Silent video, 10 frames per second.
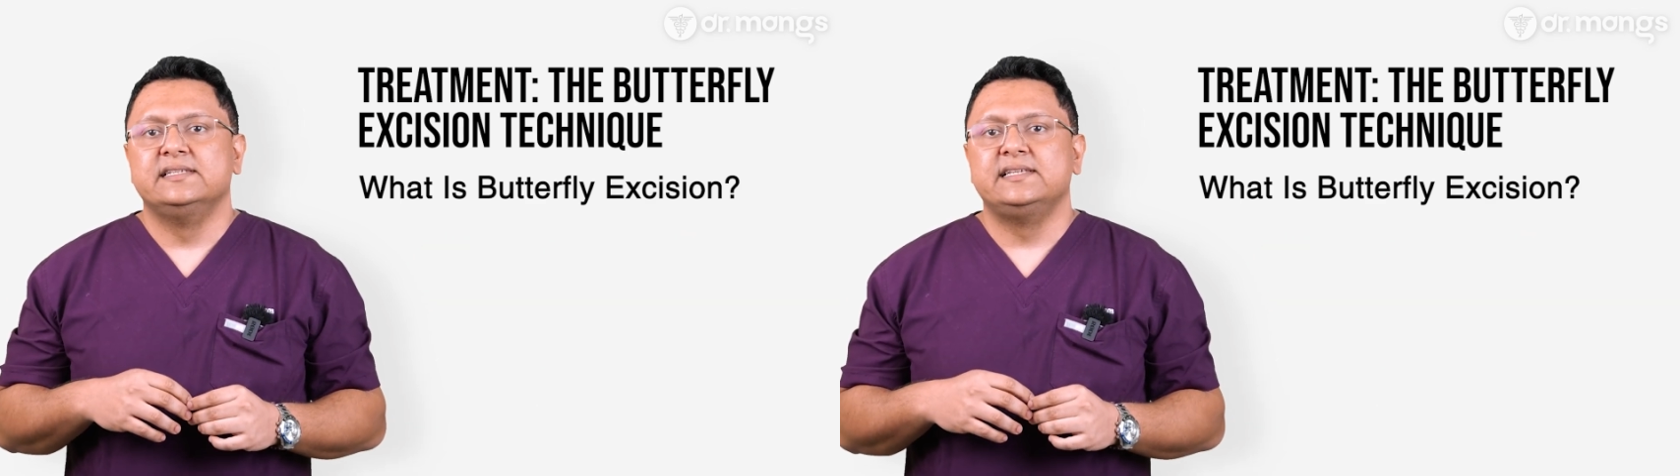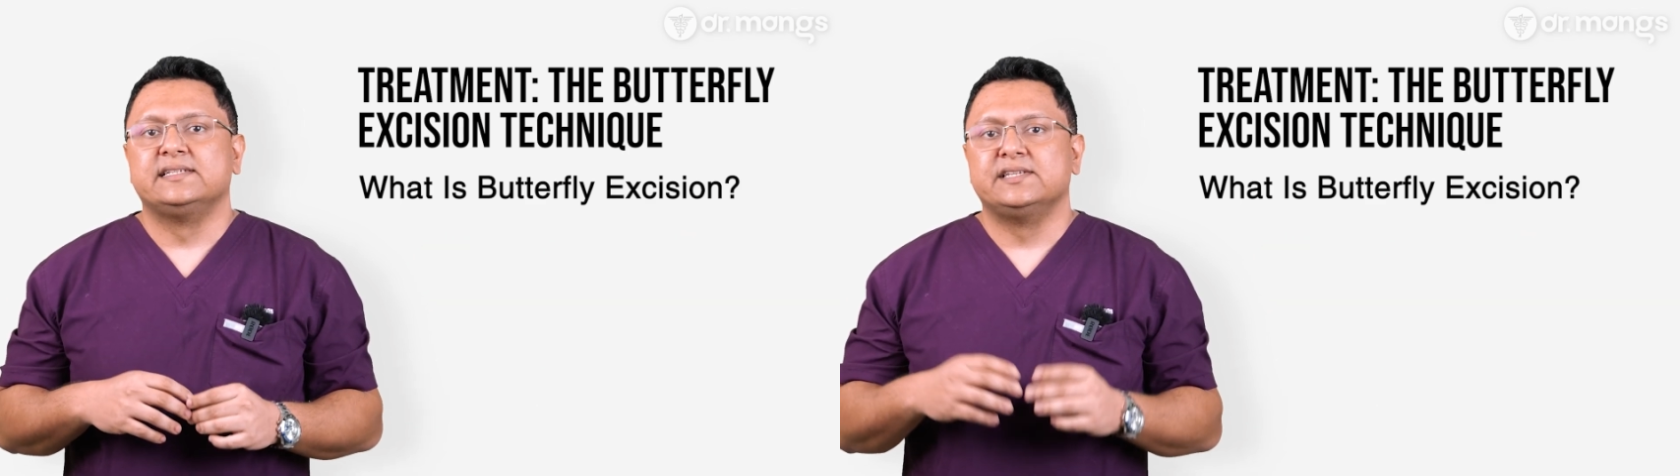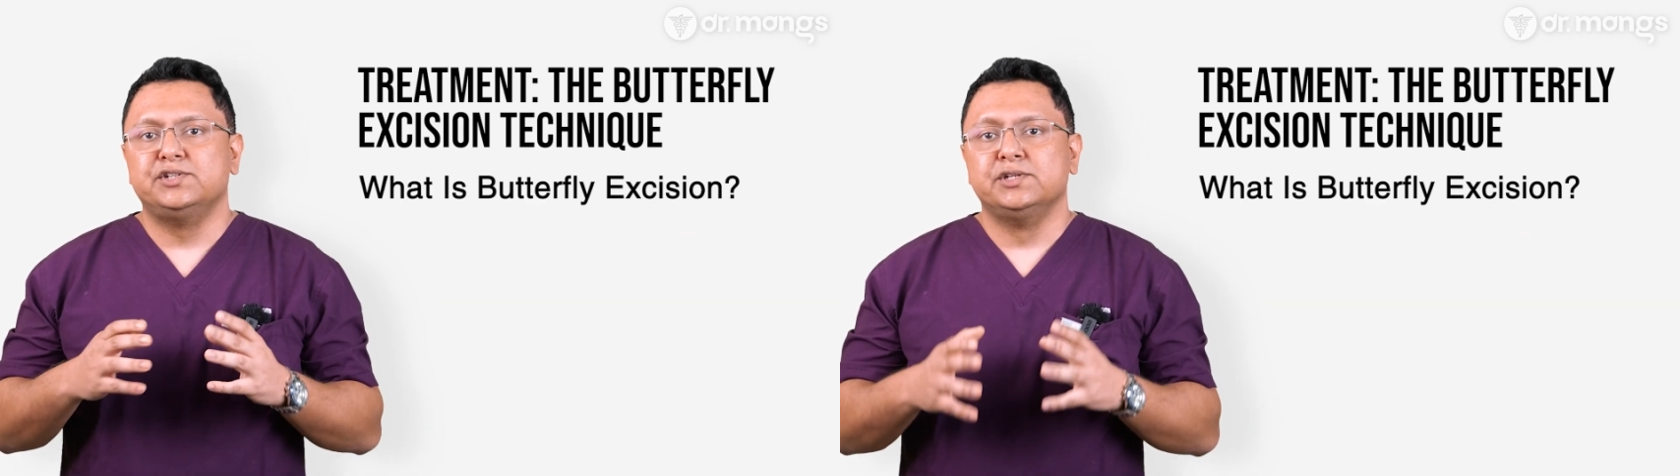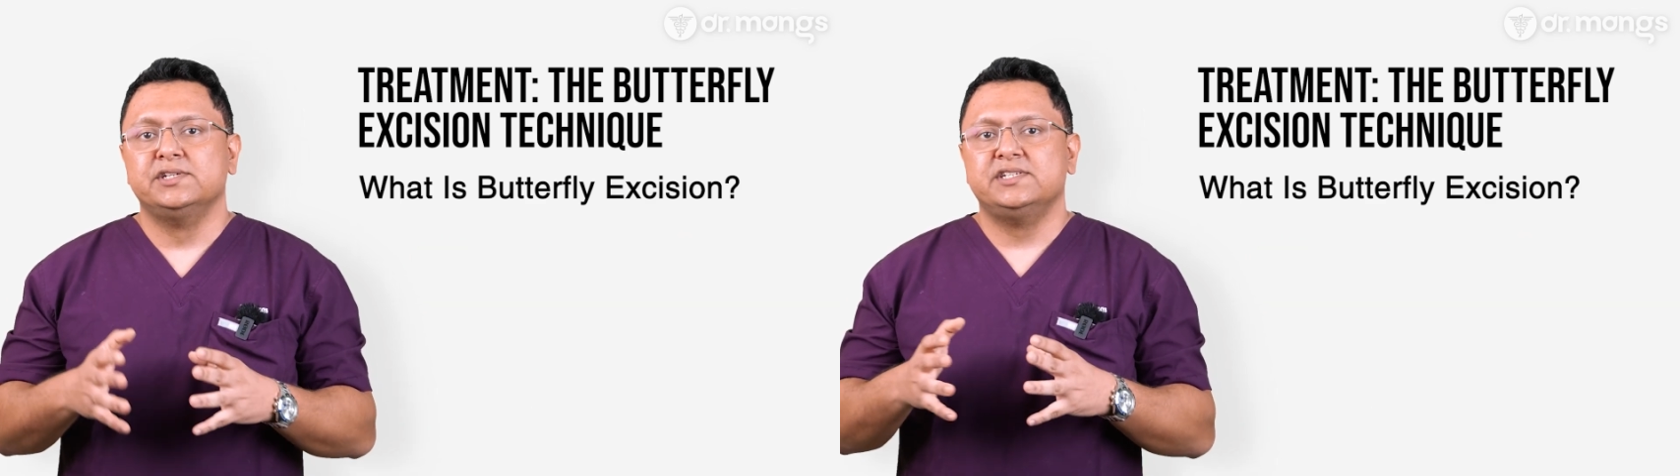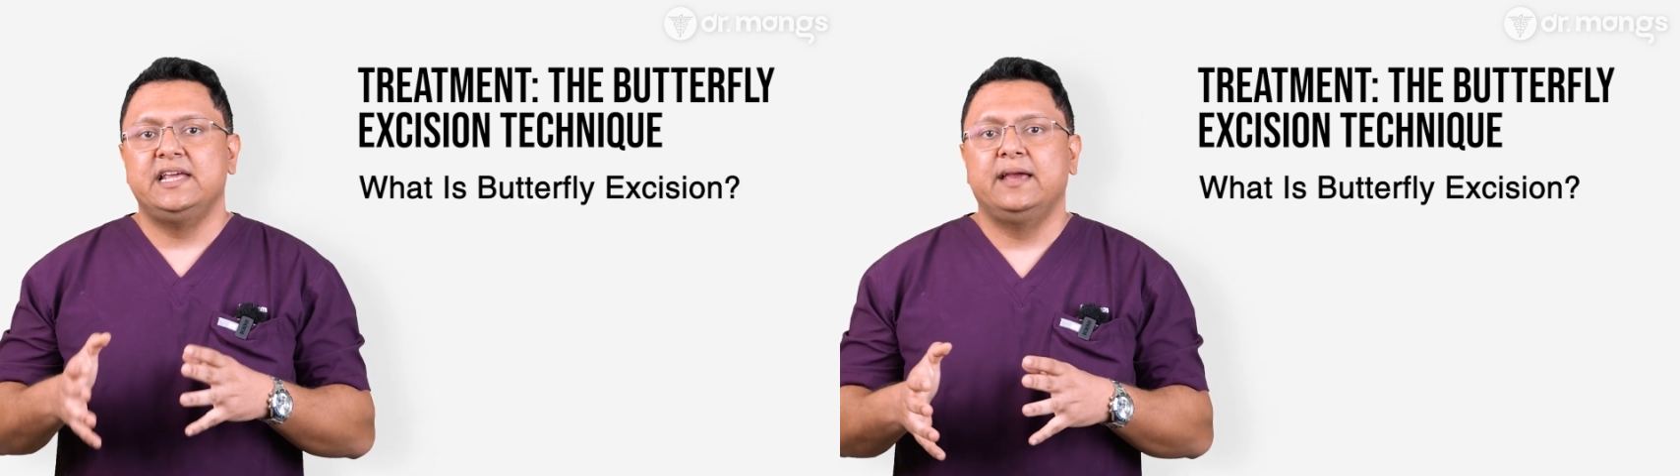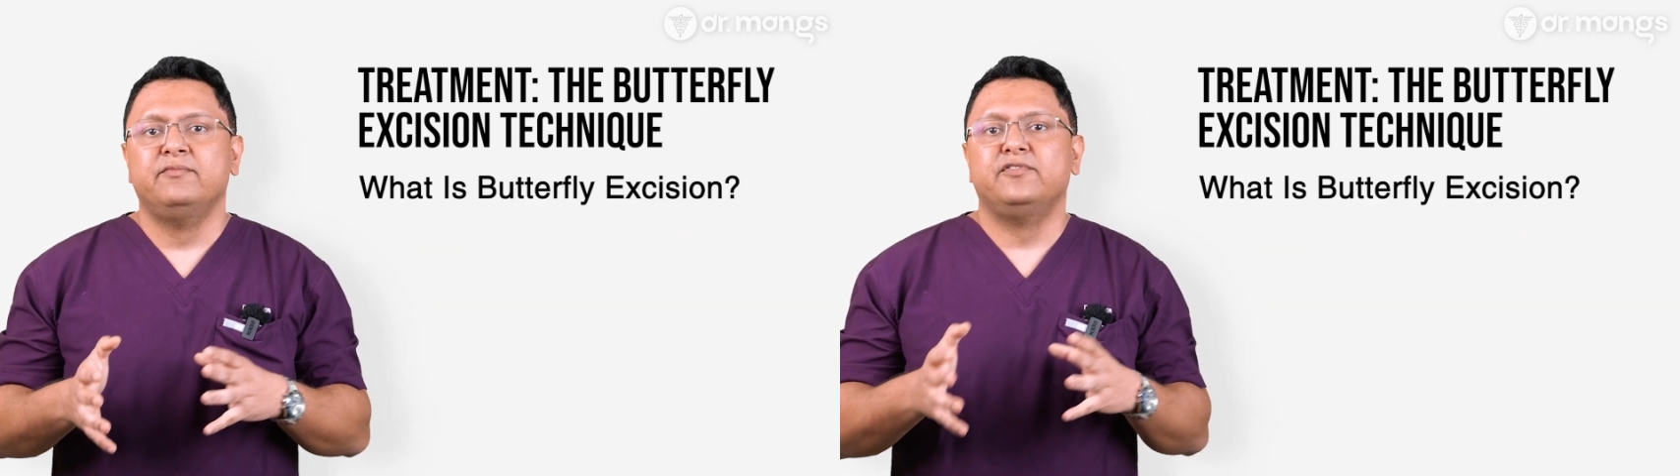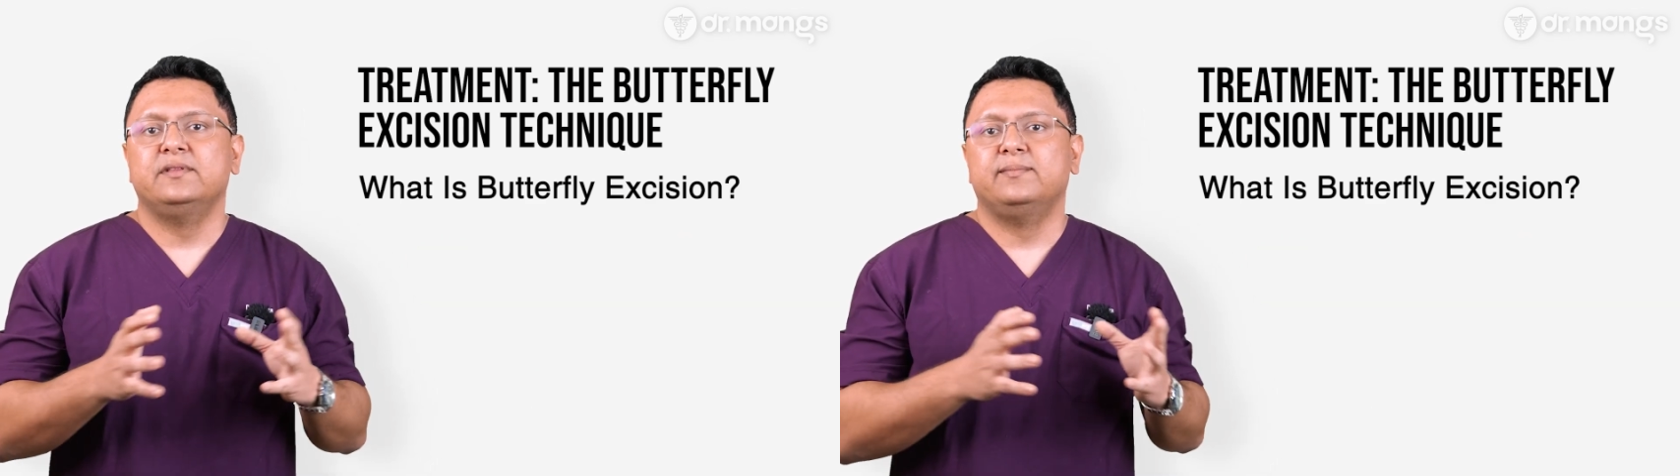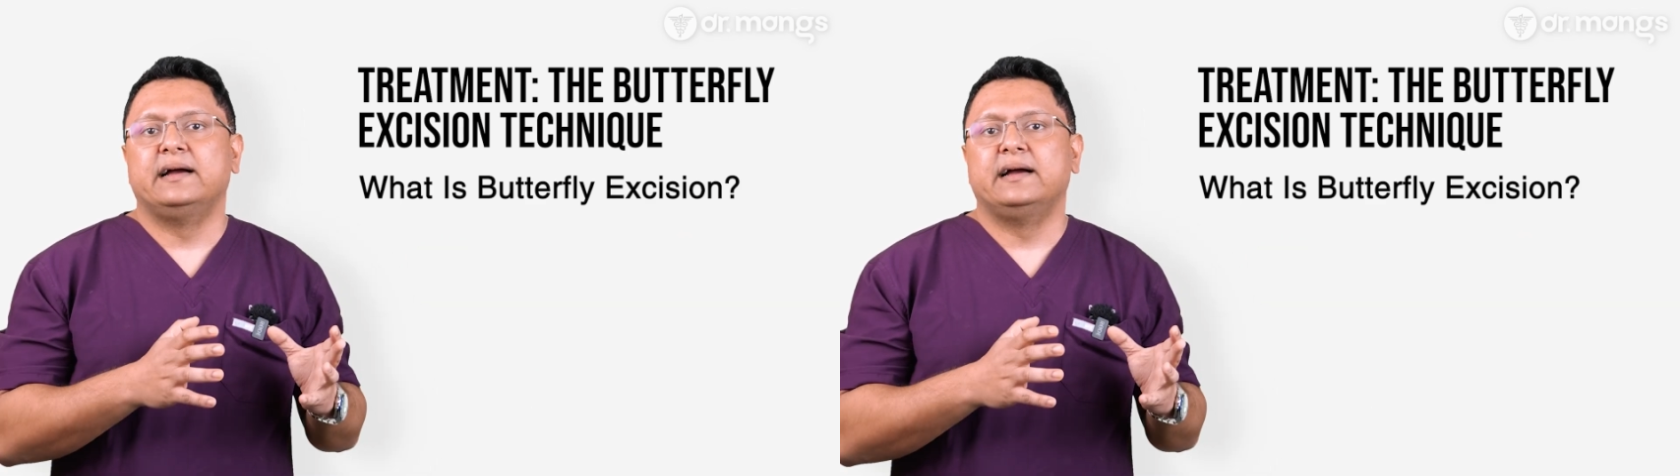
This excision is named for the